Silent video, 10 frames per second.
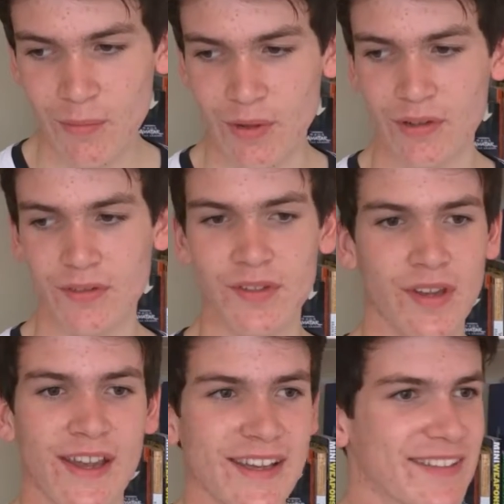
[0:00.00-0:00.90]

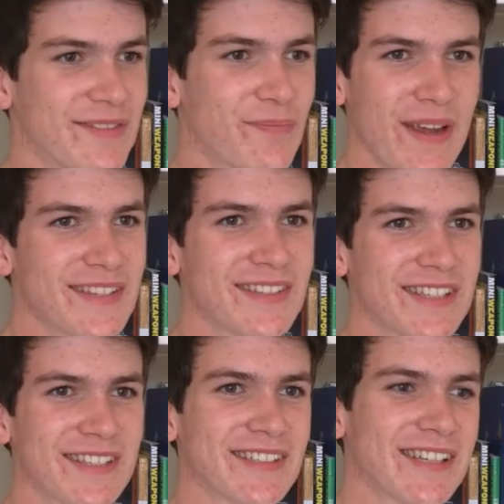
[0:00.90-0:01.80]
because
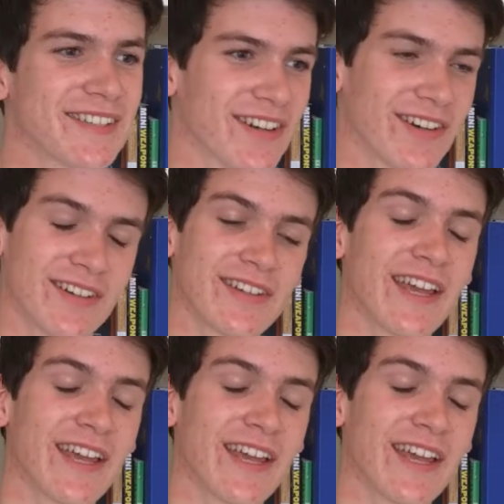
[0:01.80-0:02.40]
basically the scenes are,